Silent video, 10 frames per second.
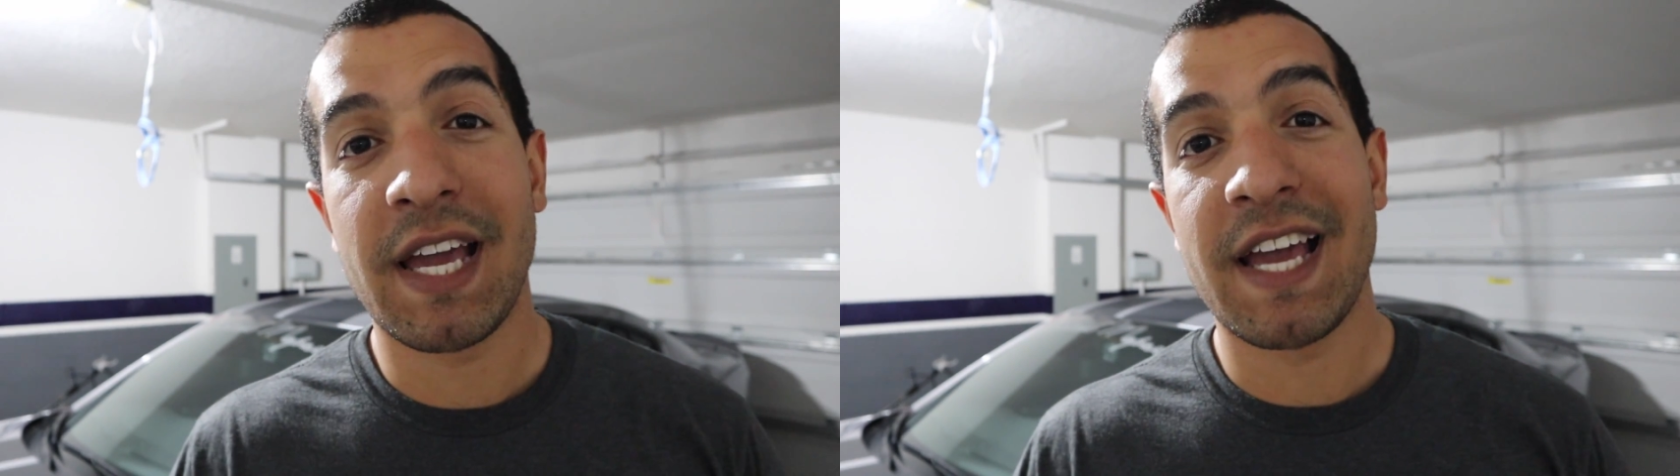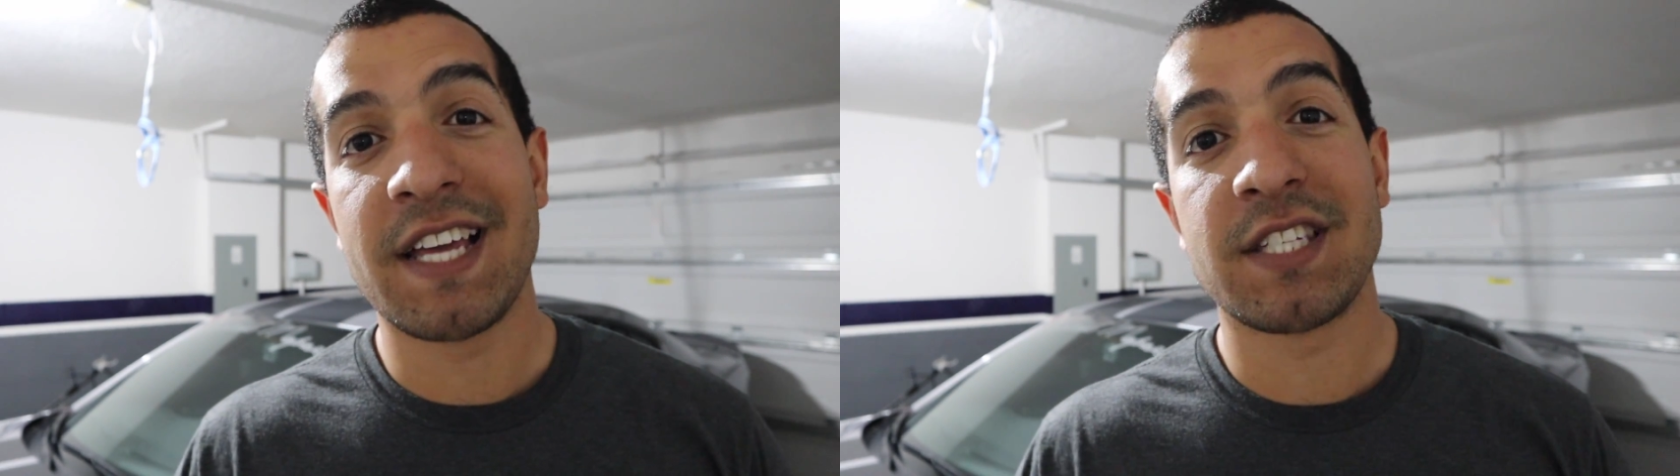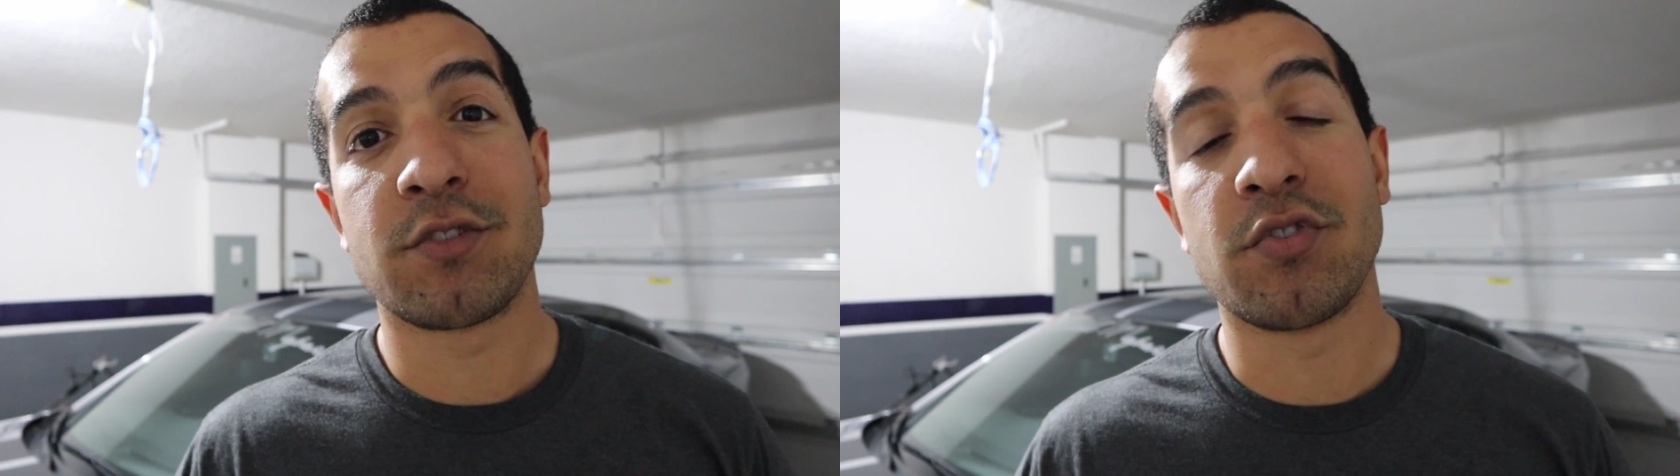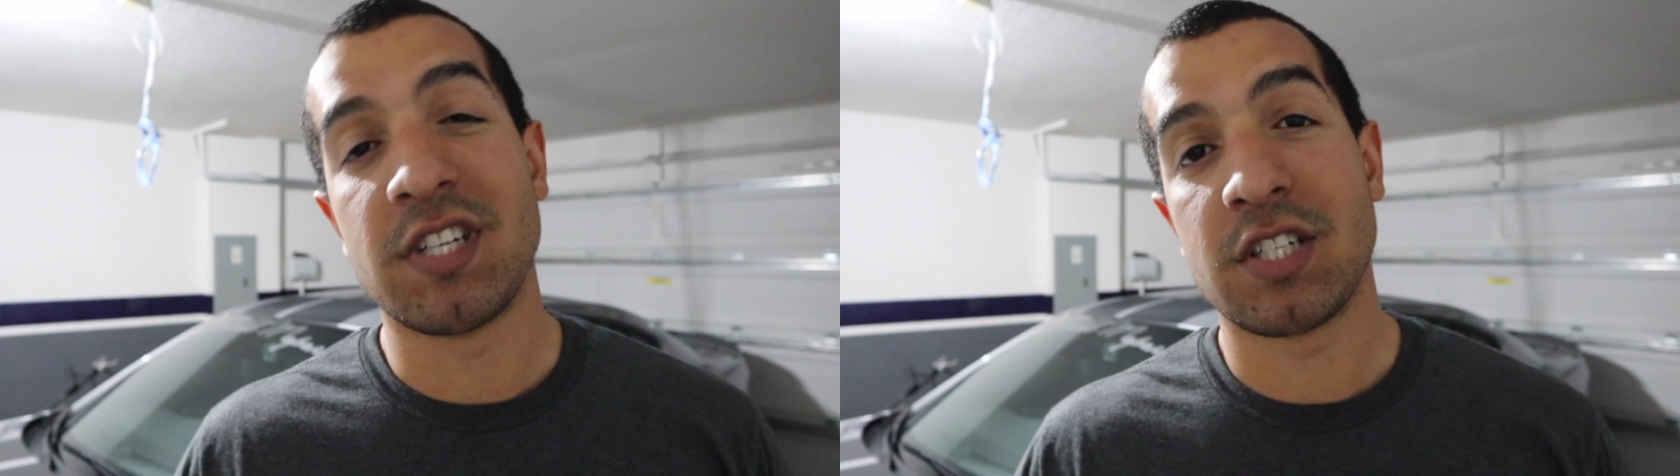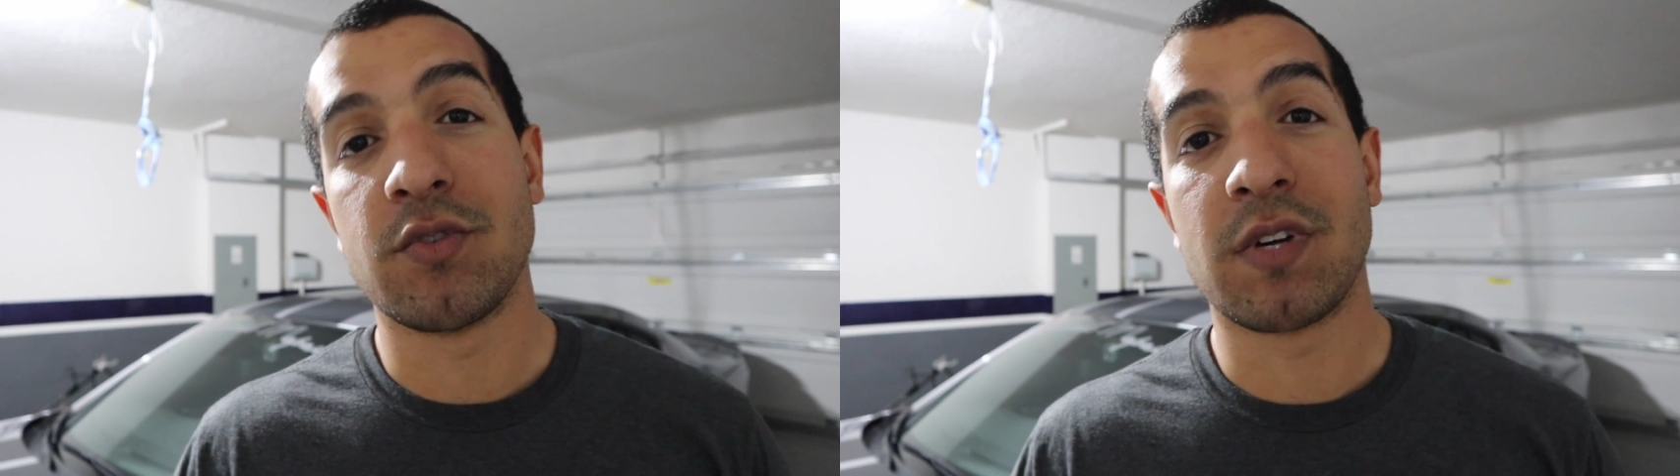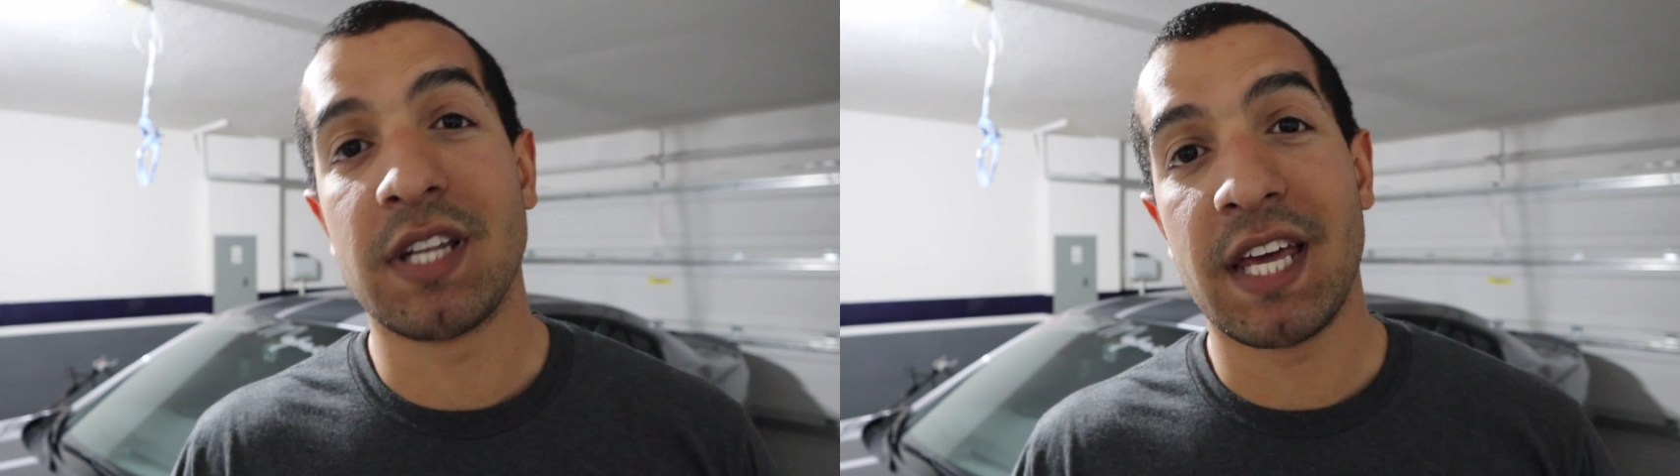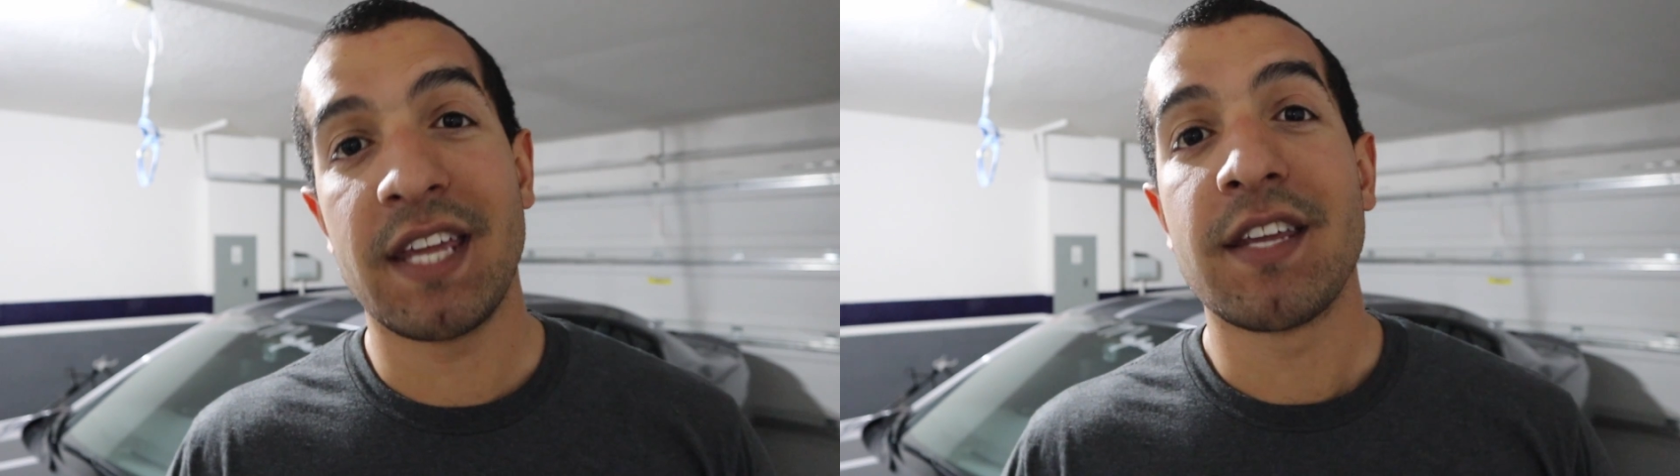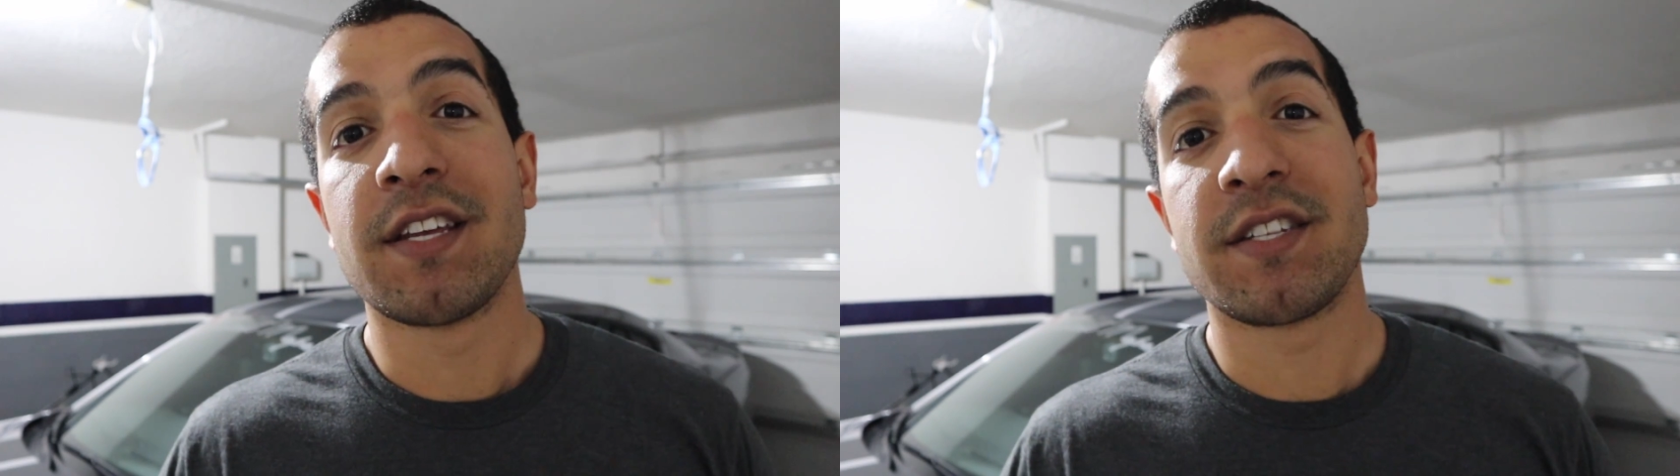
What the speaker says: as traditional clay.